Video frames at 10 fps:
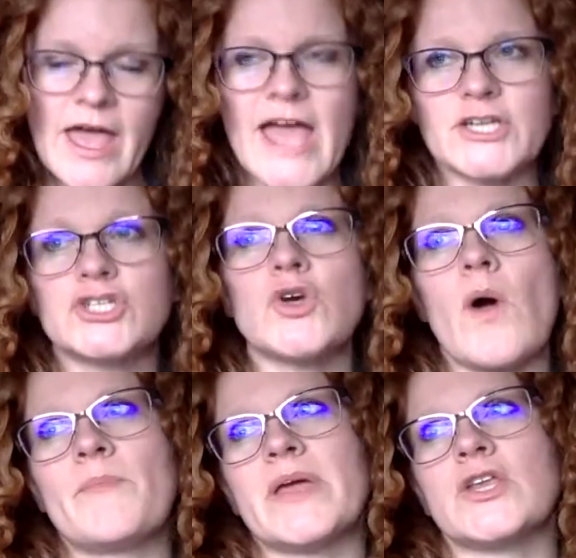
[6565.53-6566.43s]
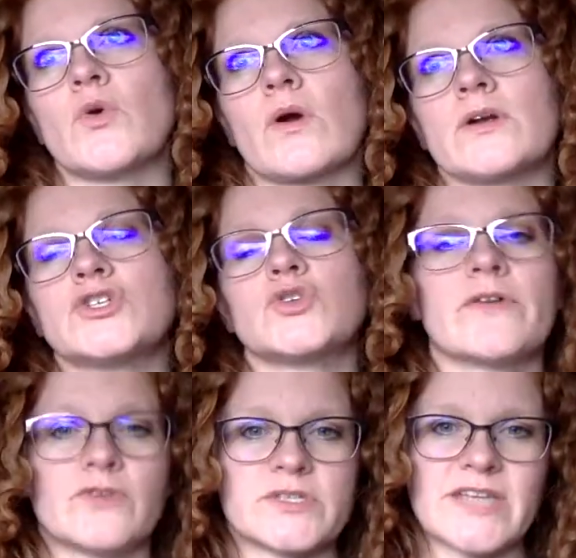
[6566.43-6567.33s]
and show up in your
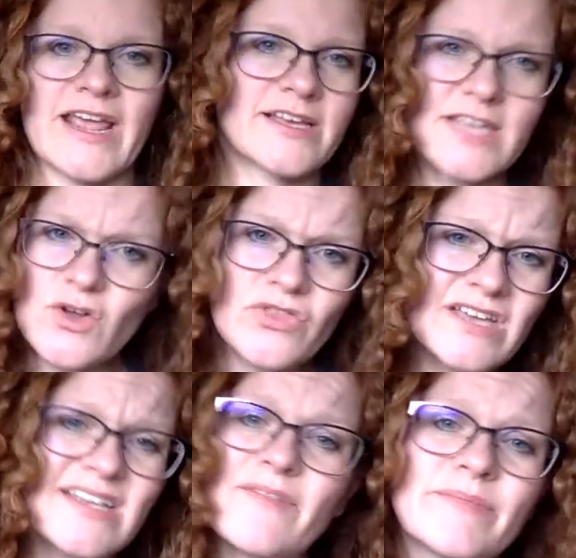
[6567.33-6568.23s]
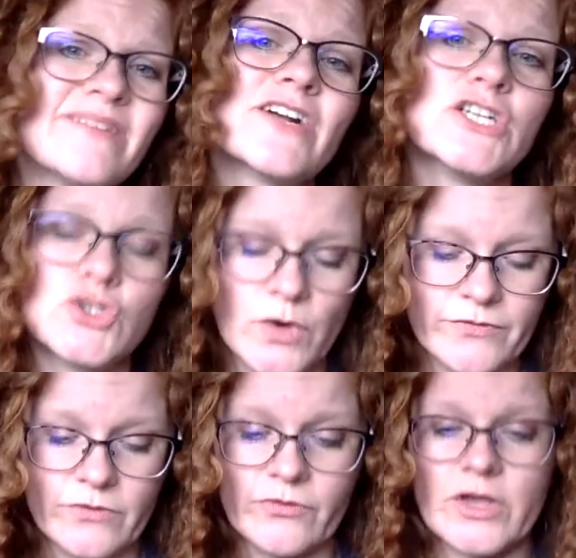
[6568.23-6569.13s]
joyful state. Because I know things haven't been very
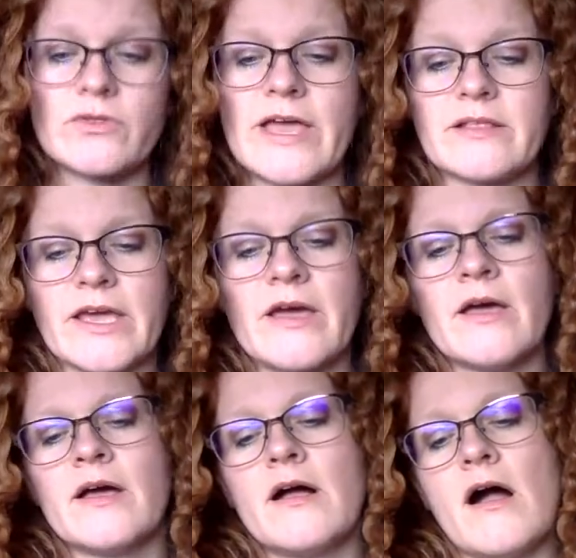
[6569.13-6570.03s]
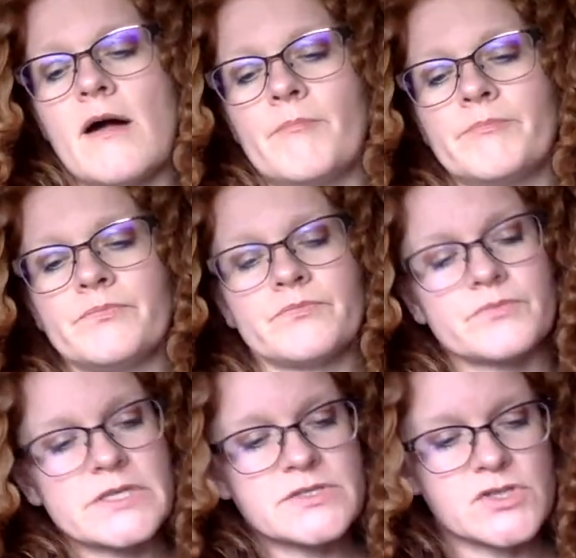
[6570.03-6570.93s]
joyful for you lately. Um,
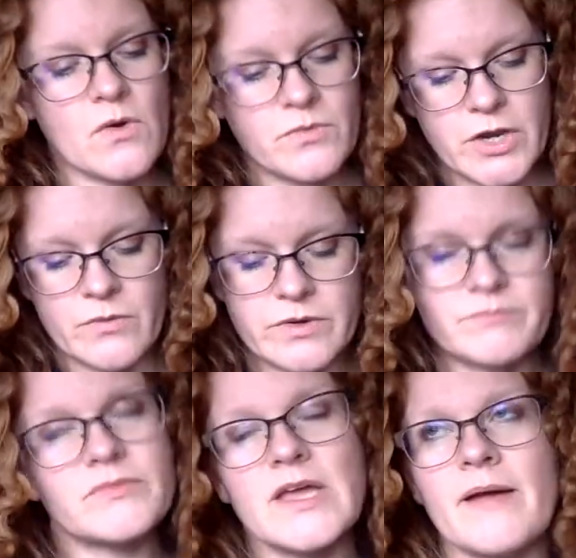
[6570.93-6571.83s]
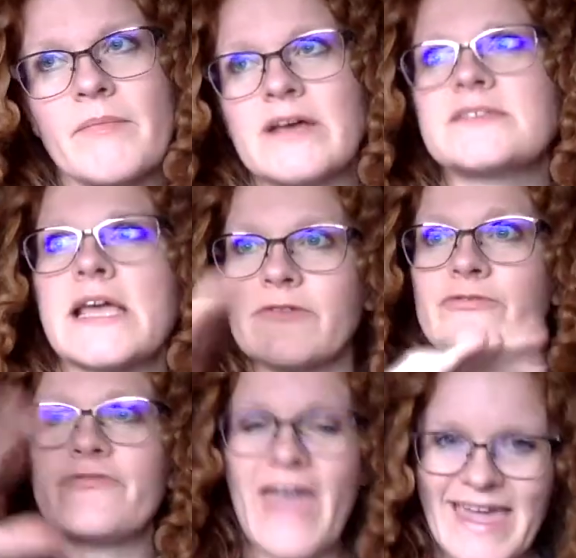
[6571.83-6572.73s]
so, you know, I'm not saying
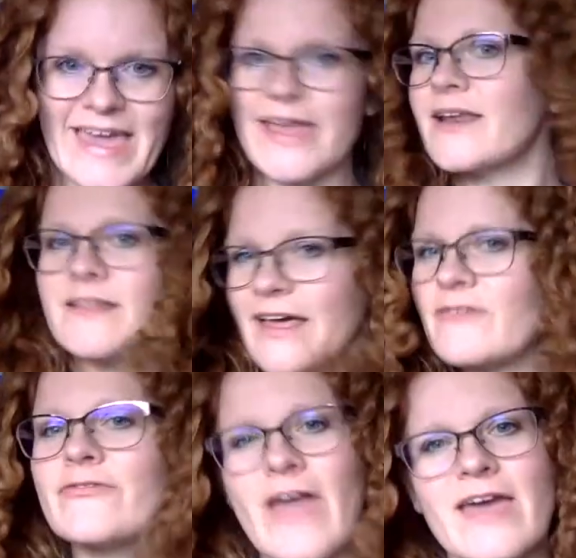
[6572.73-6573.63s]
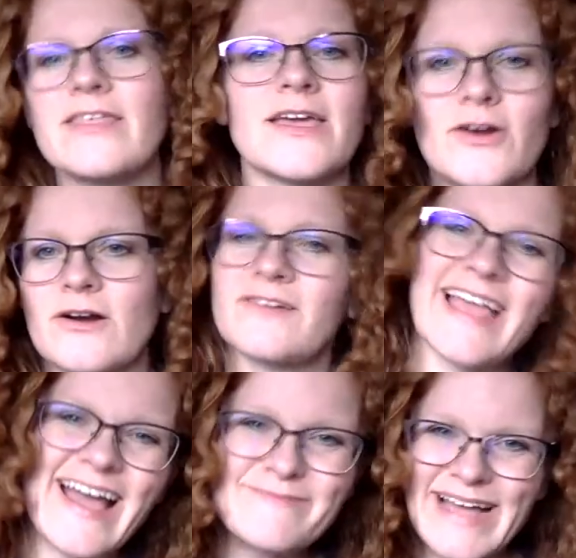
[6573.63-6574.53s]
fake it, like fake that you're
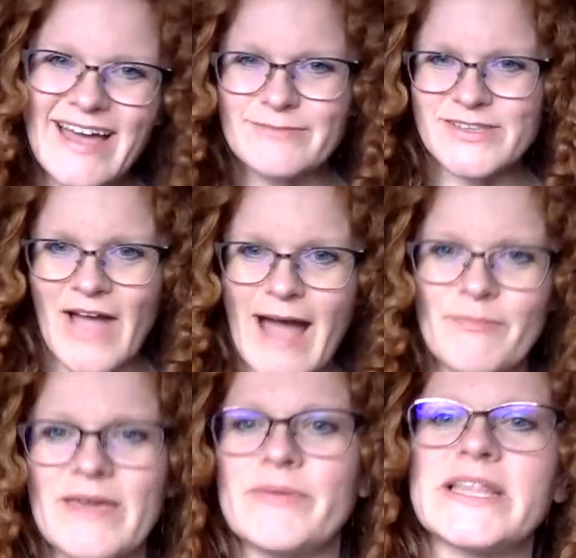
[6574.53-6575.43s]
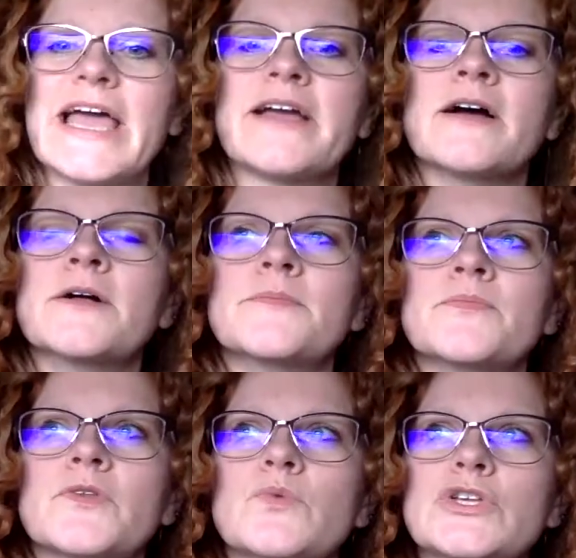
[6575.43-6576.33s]
like, oh my God, I'm so happy. But like
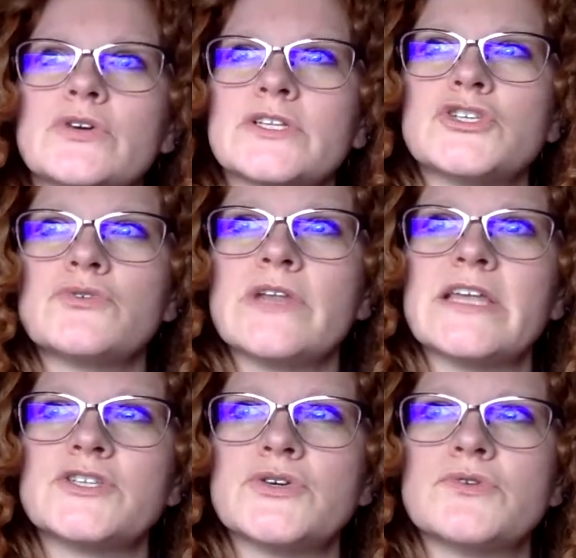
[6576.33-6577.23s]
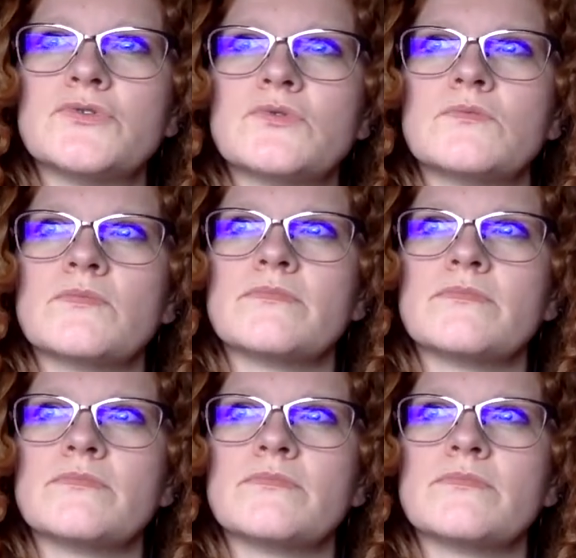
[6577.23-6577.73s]
when you can tune into